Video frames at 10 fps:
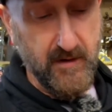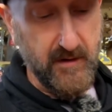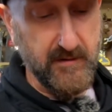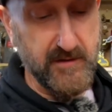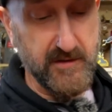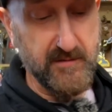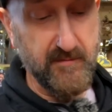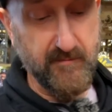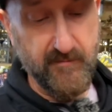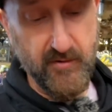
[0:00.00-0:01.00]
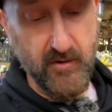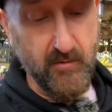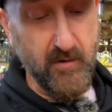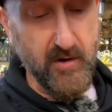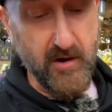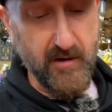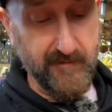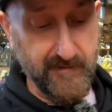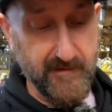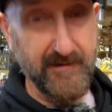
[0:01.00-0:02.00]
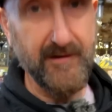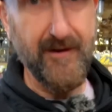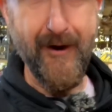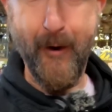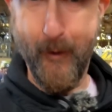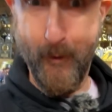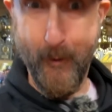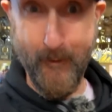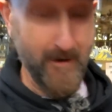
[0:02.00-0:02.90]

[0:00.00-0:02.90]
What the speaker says: and just pull one off, oh.